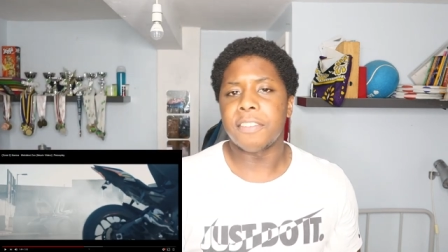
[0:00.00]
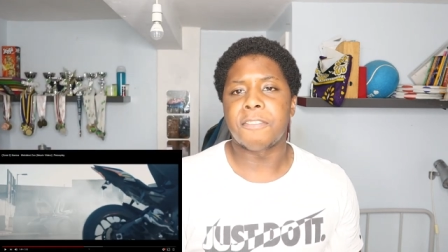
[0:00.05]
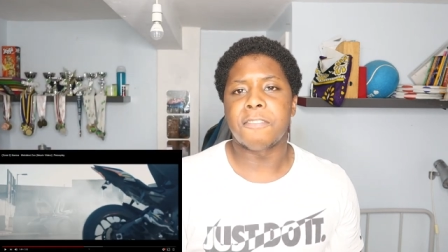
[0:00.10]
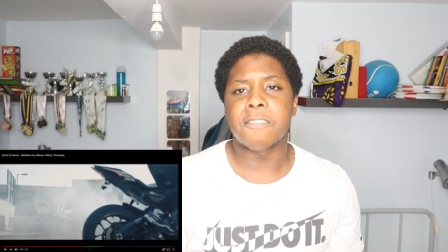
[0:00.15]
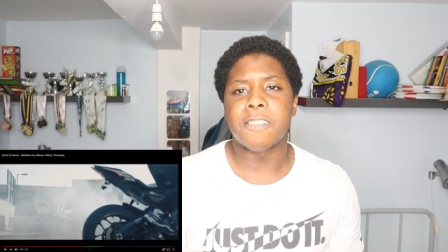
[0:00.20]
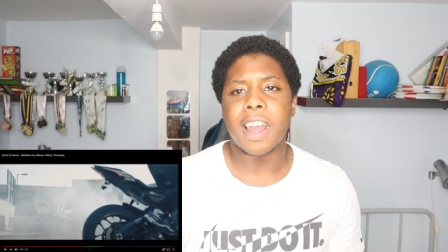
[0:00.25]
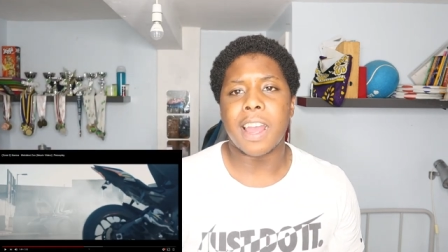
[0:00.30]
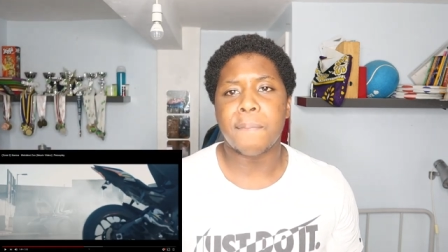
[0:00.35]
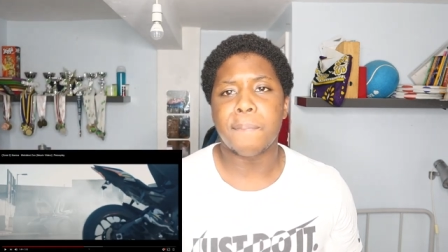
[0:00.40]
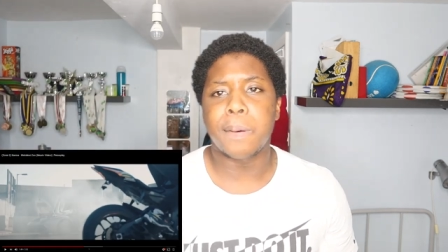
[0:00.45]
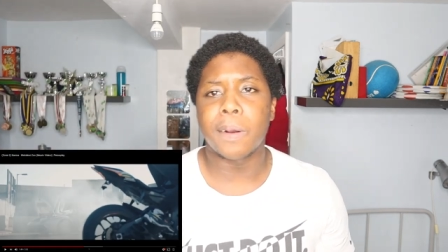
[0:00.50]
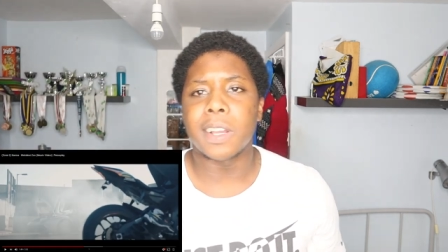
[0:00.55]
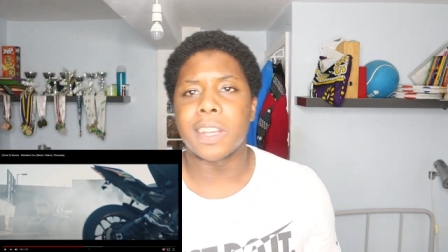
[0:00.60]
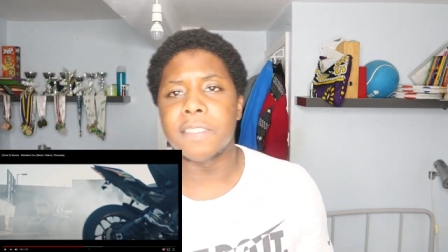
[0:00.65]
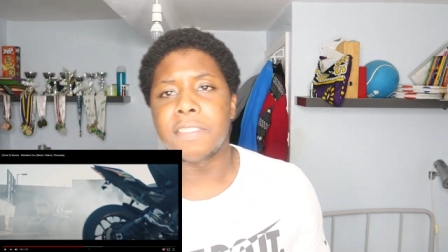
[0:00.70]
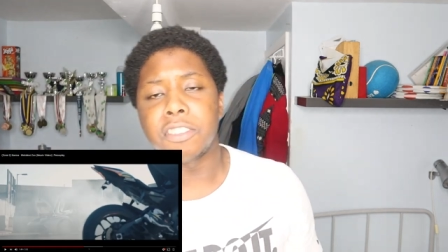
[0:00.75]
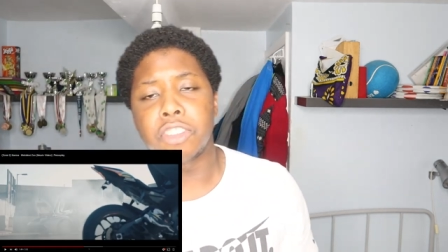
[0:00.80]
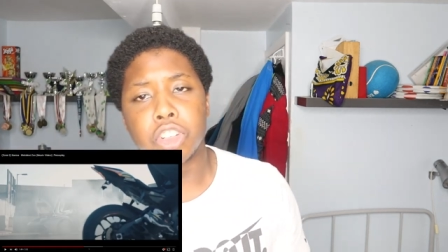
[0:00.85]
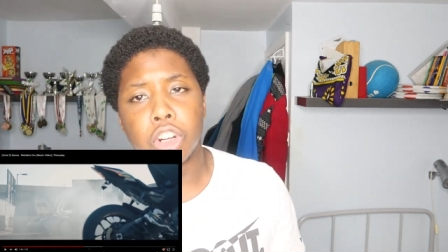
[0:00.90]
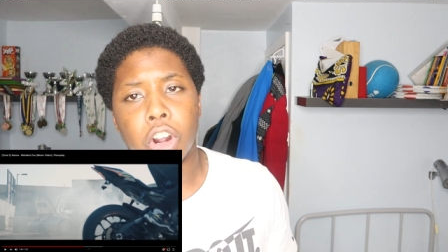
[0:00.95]
if rapper,
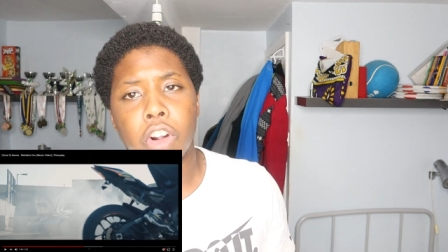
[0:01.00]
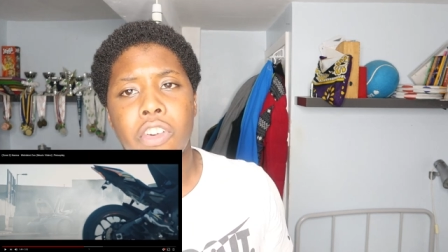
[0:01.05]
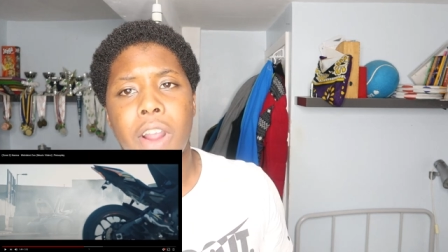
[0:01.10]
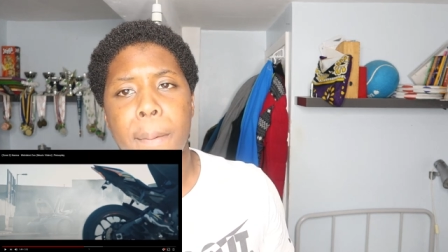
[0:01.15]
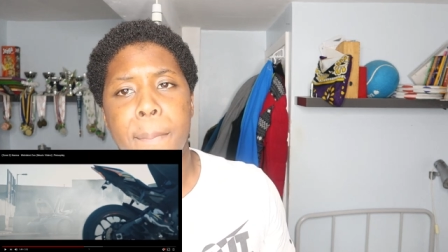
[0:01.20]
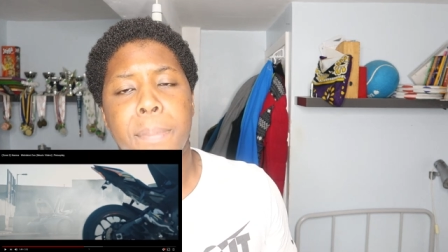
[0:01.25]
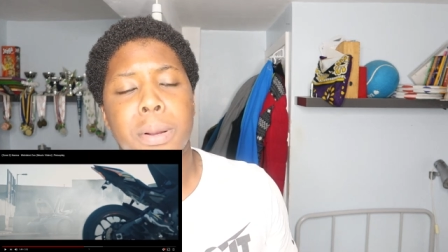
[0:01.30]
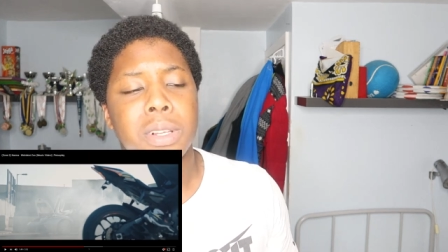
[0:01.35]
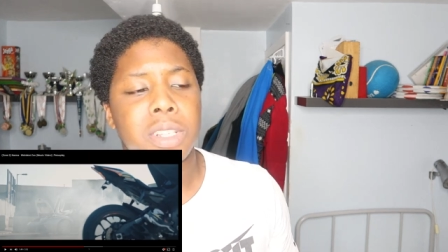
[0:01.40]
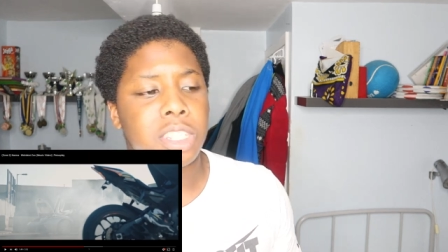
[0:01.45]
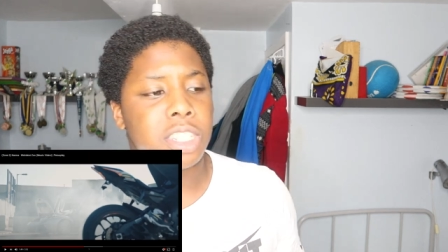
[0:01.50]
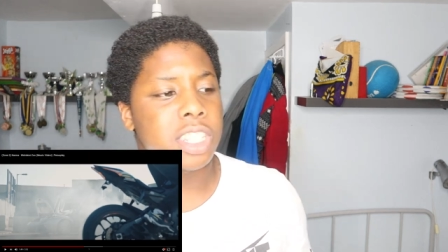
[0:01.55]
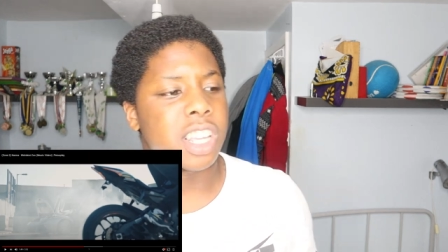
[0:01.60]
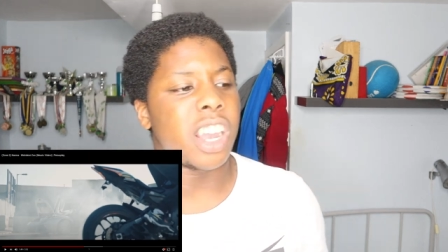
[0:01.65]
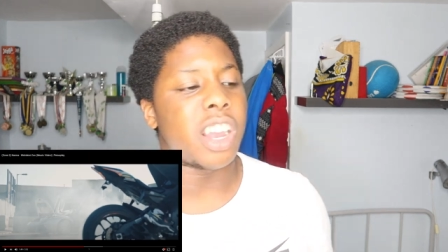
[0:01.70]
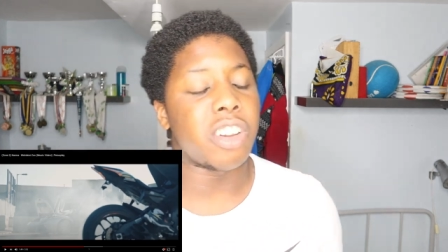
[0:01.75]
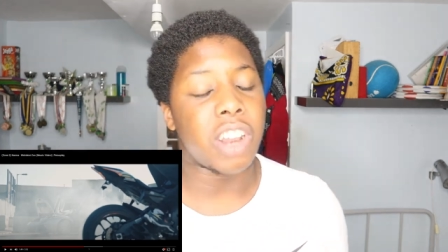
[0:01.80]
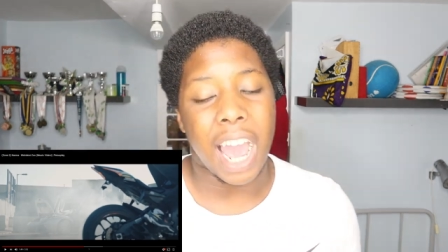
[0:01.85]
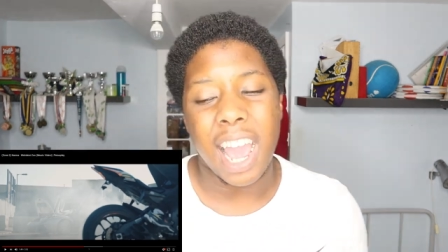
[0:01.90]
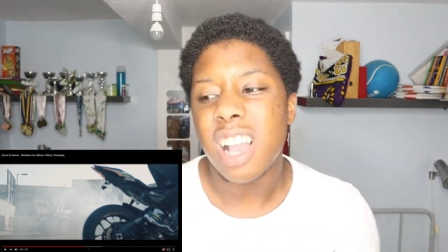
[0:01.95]
if drill rappers
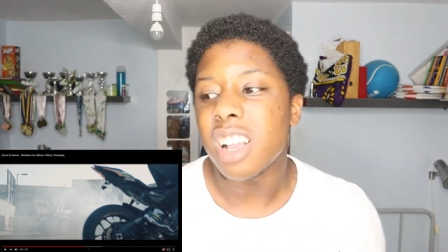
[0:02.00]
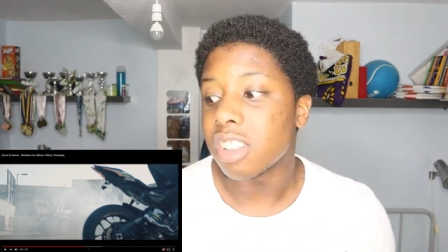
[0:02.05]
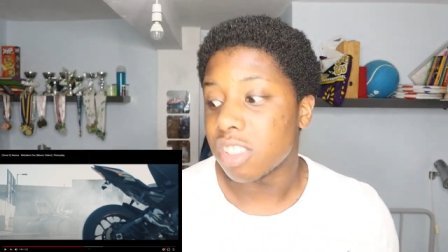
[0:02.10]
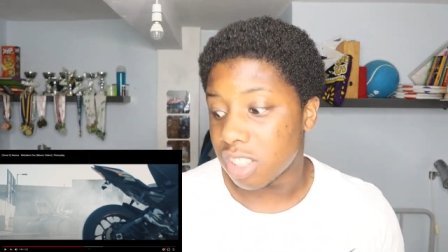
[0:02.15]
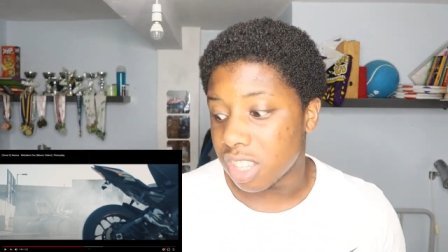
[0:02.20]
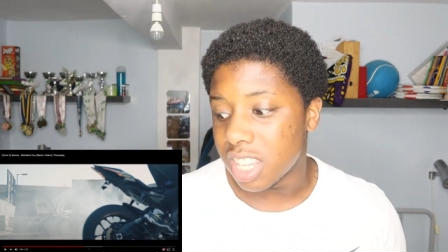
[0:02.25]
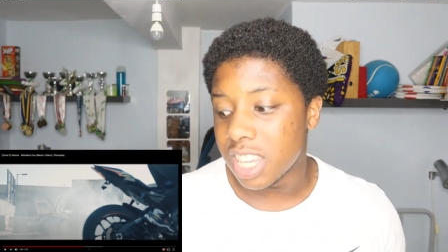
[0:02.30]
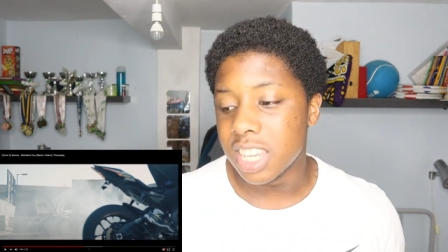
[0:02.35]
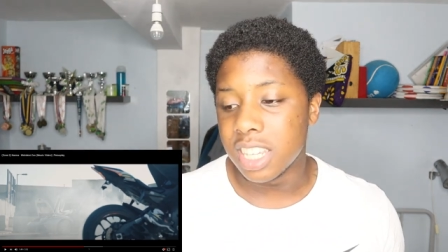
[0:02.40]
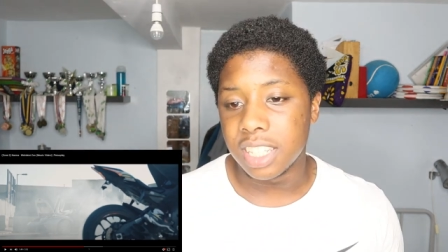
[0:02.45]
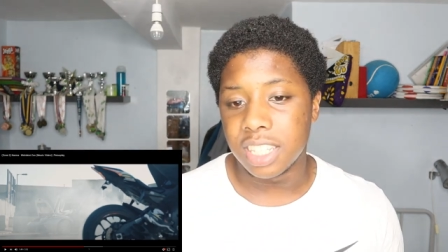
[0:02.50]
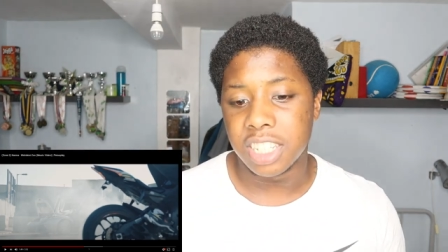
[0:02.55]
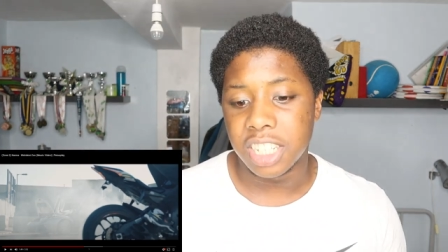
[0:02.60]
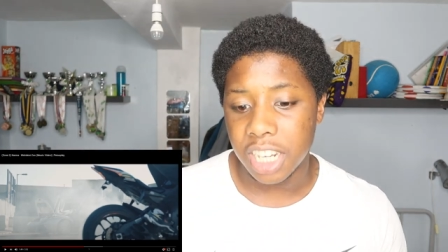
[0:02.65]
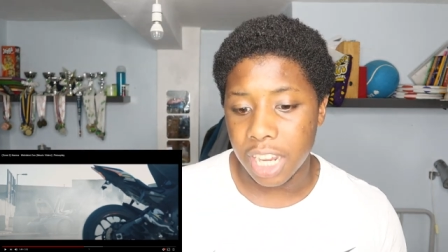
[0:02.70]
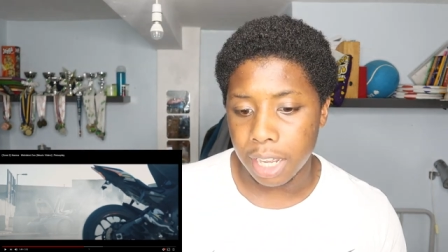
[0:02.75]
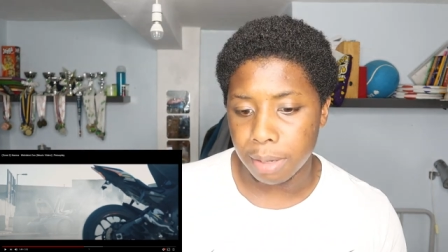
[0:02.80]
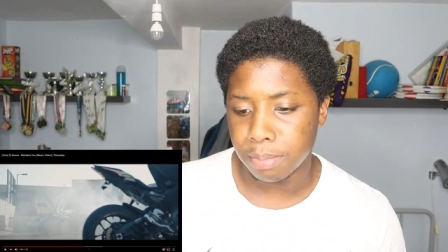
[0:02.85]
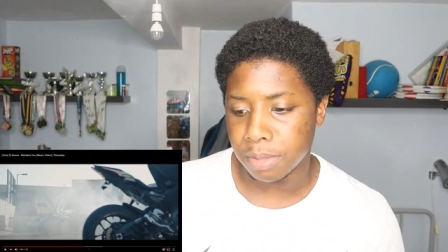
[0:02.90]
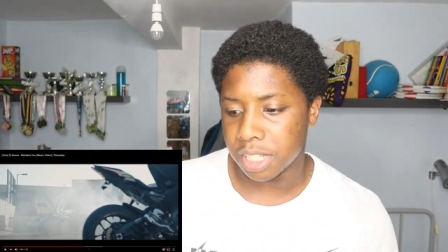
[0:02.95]
like these
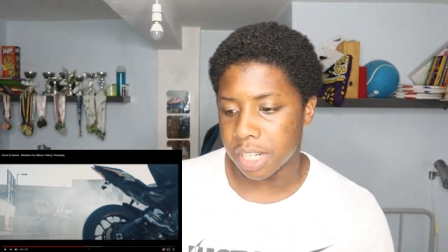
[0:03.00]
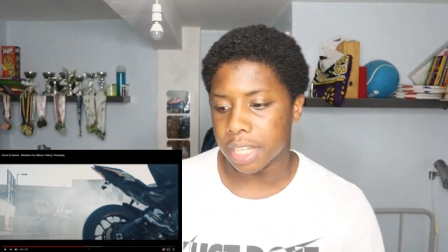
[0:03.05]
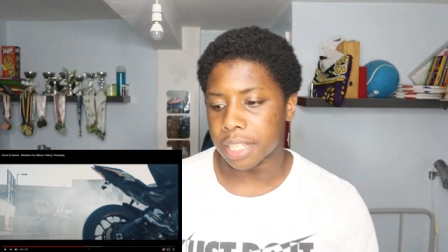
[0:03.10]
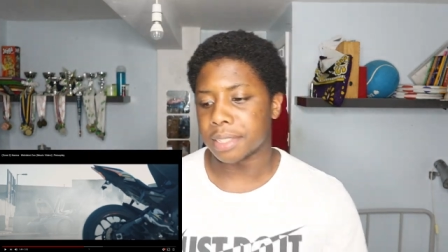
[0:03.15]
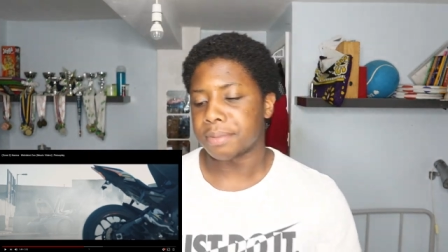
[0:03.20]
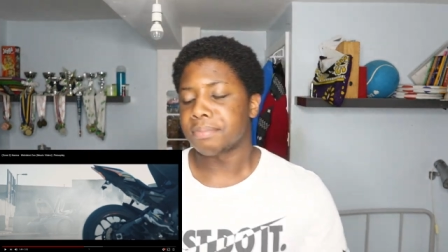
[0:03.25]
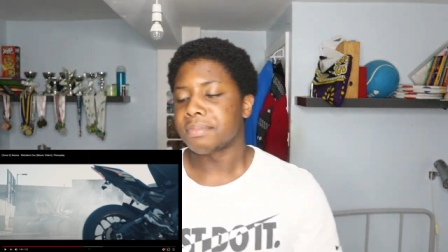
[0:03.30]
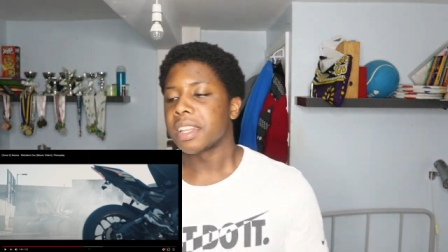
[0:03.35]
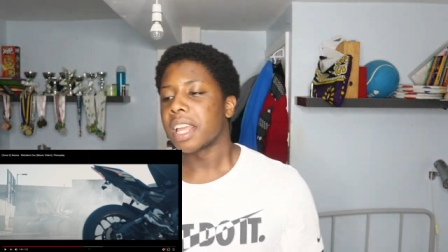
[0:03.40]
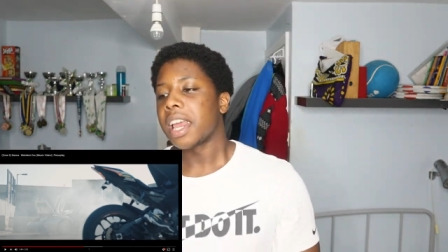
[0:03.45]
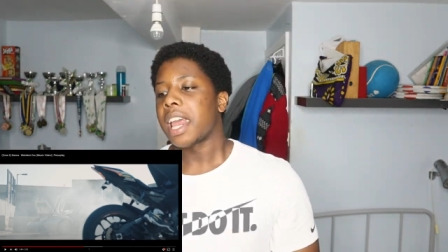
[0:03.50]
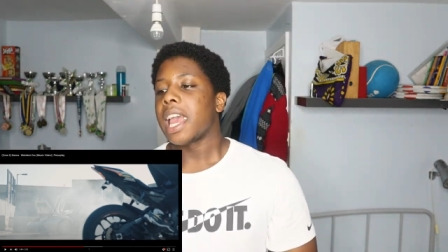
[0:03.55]
GMs, yeah,